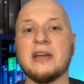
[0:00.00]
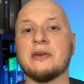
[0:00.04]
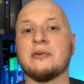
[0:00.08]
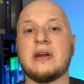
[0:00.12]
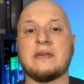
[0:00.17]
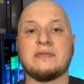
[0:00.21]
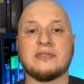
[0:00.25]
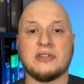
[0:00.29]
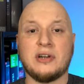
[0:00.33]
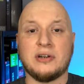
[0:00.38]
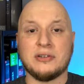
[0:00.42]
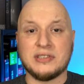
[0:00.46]
a
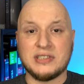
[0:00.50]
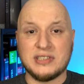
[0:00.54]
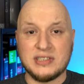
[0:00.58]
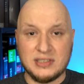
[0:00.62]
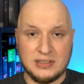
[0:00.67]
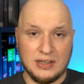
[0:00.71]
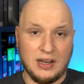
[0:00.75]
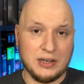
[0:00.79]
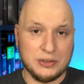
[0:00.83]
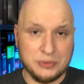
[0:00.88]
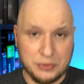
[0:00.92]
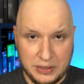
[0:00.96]
graphics card
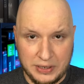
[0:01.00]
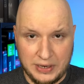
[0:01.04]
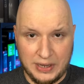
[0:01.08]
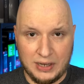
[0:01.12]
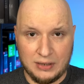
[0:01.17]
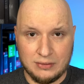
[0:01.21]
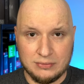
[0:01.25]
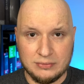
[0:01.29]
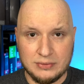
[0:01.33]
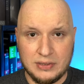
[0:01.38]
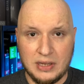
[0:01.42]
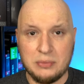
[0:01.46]
sucks right
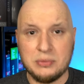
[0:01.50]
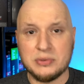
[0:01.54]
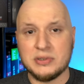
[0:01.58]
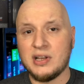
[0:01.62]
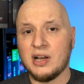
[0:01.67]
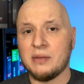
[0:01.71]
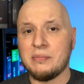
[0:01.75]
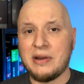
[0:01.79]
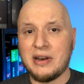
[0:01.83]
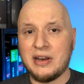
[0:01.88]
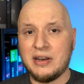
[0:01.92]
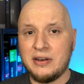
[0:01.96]
now, and we're
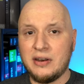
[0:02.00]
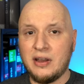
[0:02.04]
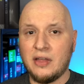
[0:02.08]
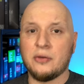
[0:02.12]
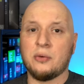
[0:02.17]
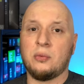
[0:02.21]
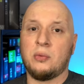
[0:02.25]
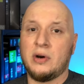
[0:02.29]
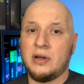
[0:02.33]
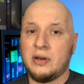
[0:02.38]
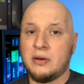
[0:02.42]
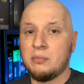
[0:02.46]
talking about another
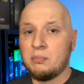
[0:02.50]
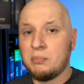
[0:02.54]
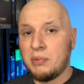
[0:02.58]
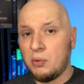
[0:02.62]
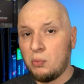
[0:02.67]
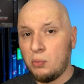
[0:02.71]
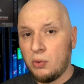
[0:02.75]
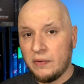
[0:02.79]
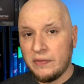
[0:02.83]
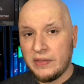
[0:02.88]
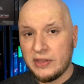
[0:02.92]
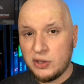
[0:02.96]
one, but
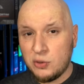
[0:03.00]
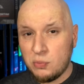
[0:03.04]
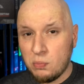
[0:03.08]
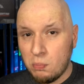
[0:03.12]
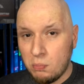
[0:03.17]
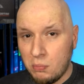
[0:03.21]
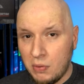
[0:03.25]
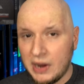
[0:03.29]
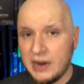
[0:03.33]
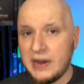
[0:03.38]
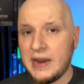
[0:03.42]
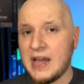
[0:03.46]
one that you
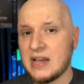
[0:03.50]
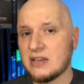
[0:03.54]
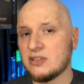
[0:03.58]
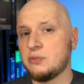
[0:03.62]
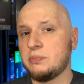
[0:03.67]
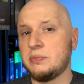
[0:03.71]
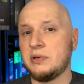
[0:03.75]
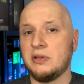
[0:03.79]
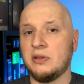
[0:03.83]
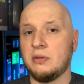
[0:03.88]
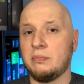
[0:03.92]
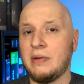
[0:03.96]
might actually
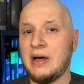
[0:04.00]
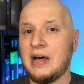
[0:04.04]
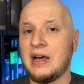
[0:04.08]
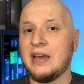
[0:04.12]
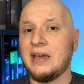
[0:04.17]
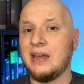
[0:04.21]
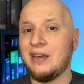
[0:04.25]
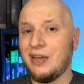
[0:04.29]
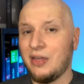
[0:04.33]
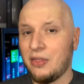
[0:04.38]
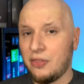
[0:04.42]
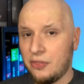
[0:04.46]
be able to
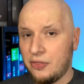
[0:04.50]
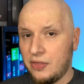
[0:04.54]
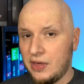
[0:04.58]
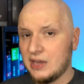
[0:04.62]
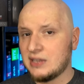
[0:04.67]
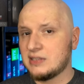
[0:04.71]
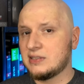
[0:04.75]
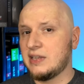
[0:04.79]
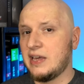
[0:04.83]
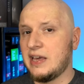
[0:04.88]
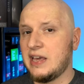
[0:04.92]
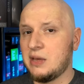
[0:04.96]
buy
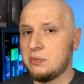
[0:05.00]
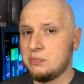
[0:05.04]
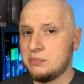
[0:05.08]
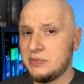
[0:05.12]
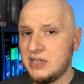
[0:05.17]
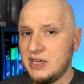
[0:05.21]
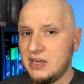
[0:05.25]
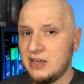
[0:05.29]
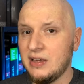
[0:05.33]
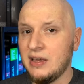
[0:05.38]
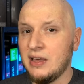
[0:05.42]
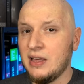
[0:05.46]
thanks to
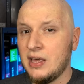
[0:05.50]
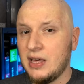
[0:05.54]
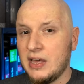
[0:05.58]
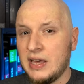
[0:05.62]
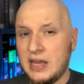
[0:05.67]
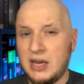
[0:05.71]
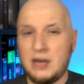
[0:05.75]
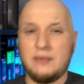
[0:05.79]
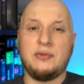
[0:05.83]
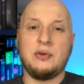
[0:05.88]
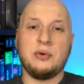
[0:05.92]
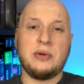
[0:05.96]
AMD,
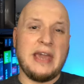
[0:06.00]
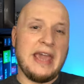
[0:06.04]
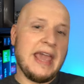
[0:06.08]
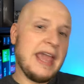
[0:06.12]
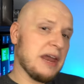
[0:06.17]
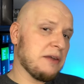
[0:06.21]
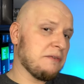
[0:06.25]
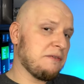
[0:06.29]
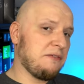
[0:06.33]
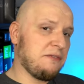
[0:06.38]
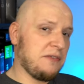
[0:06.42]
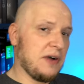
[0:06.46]
and if you
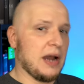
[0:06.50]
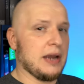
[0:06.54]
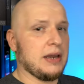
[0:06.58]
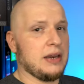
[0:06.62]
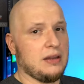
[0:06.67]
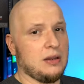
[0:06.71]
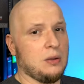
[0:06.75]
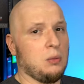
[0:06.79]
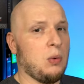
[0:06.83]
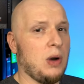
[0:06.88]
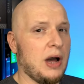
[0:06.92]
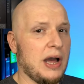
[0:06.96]
can find it
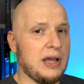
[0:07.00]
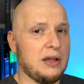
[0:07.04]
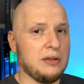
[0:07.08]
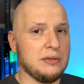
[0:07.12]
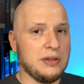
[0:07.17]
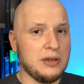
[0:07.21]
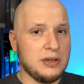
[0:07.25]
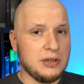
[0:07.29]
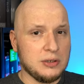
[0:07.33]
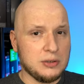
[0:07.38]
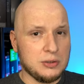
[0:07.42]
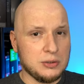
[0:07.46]
in the wild,
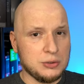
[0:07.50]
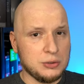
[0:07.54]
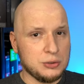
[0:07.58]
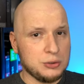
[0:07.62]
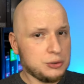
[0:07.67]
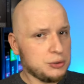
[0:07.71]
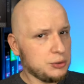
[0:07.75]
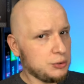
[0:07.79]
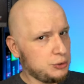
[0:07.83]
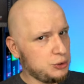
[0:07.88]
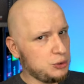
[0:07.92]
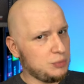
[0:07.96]

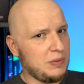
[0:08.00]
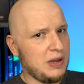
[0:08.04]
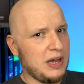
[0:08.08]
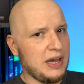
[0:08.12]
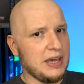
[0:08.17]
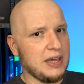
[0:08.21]
should you buy